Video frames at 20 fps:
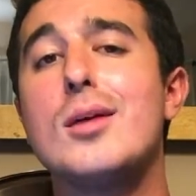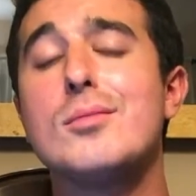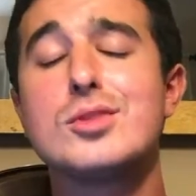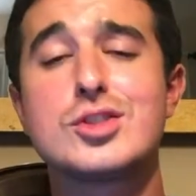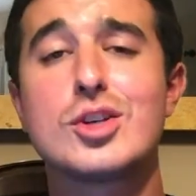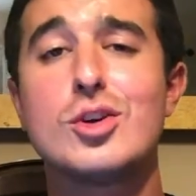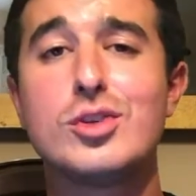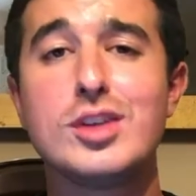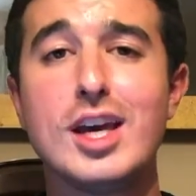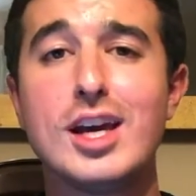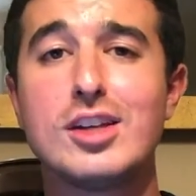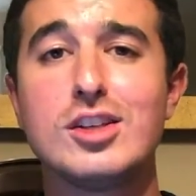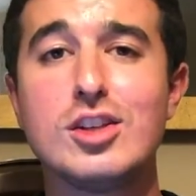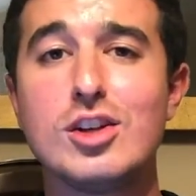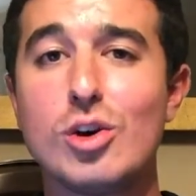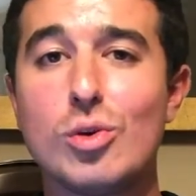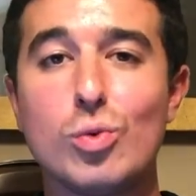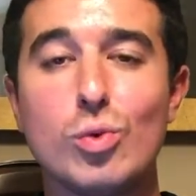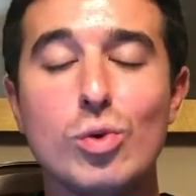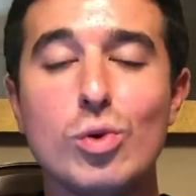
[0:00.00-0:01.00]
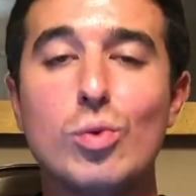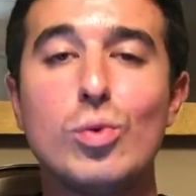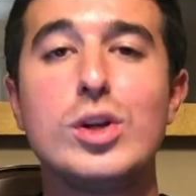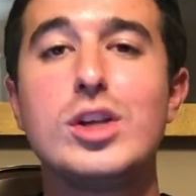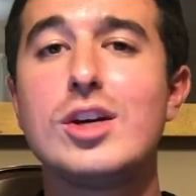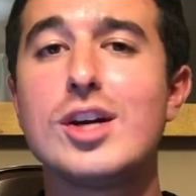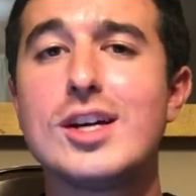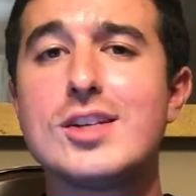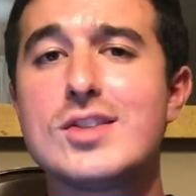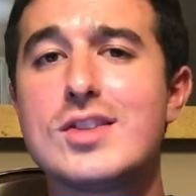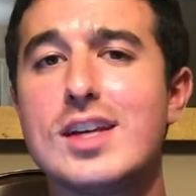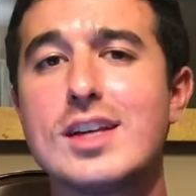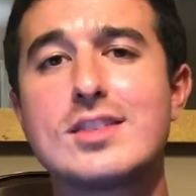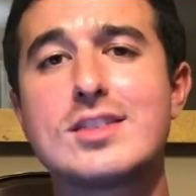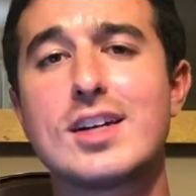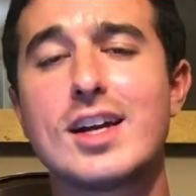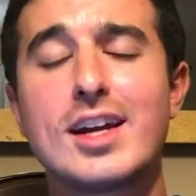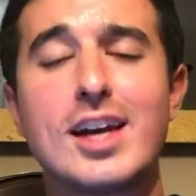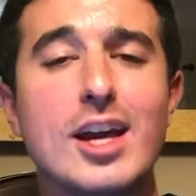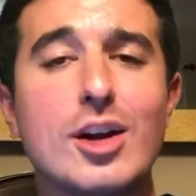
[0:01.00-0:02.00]
So yeah, what do you guys think?
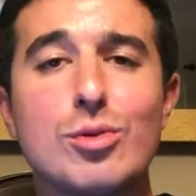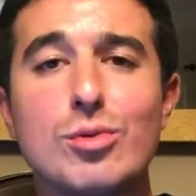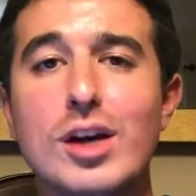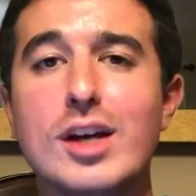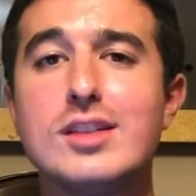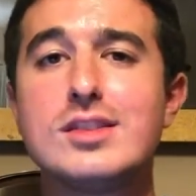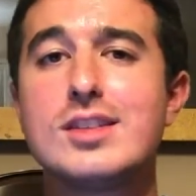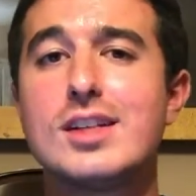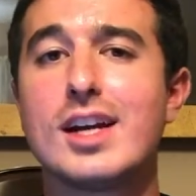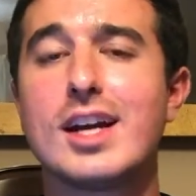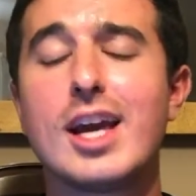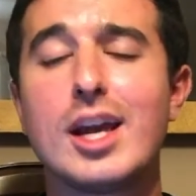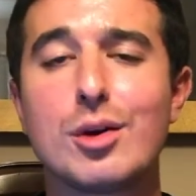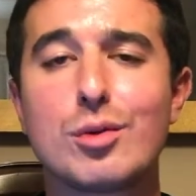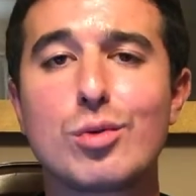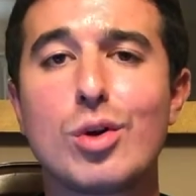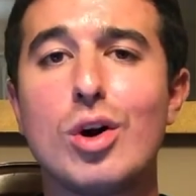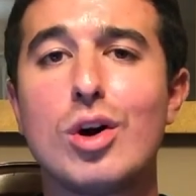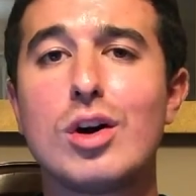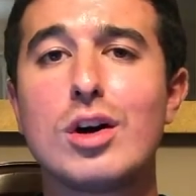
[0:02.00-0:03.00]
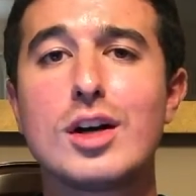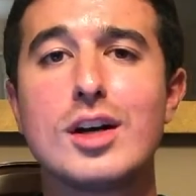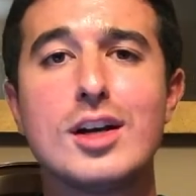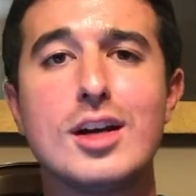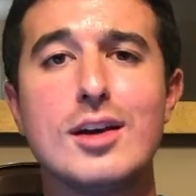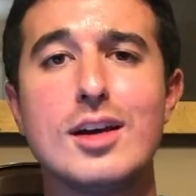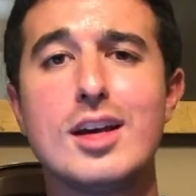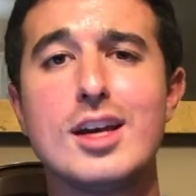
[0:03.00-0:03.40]
Did I get it right? Did I get it wrong?